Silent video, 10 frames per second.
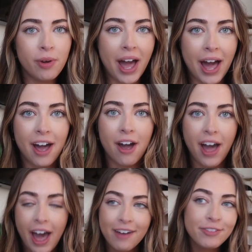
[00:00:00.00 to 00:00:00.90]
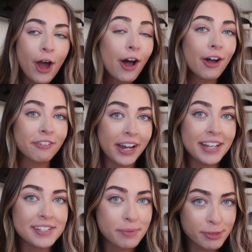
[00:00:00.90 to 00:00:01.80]
have not
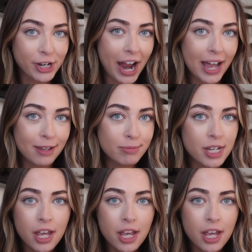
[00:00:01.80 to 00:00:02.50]
already subscribed,